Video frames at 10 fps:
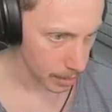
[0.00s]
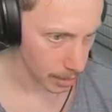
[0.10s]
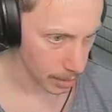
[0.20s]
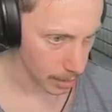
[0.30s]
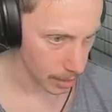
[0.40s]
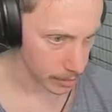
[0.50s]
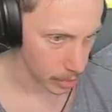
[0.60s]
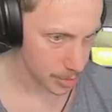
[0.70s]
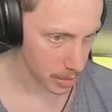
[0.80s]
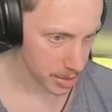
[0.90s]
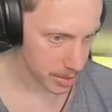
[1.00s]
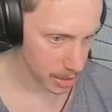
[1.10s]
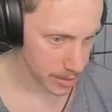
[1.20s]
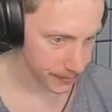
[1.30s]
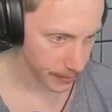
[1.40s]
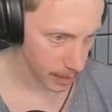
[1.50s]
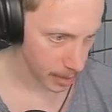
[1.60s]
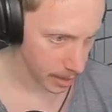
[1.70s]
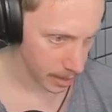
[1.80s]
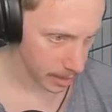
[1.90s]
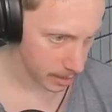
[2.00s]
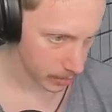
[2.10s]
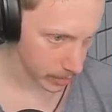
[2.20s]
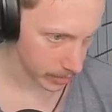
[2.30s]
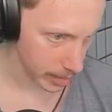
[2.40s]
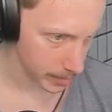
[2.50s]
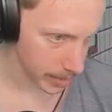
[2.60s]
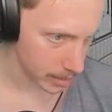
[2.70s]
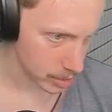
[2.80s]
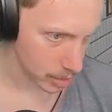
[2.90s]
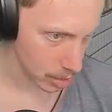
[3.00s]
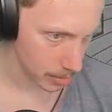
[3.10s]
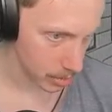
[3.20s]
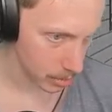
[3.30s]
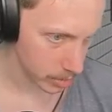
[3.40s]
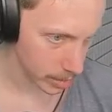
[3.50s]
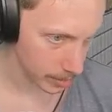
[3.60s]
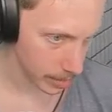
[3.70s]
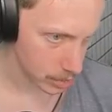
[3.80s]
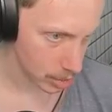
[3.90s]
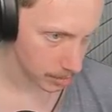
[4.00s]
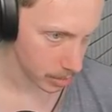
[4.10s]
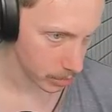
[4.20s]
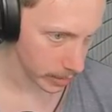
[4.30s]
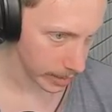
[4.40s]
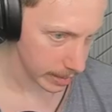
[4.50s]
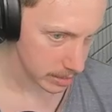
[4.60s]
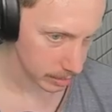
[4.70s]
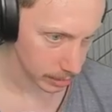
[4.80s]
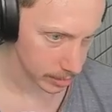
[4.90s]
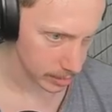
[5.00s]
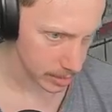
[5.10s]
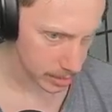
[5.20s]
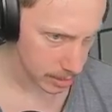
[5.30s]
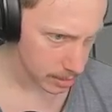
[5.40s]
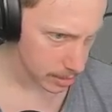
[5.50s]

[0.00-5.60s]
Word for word: Uh, no smoking sign is fine. We've got the camera hatch combo, camera hatch combo. Excellent.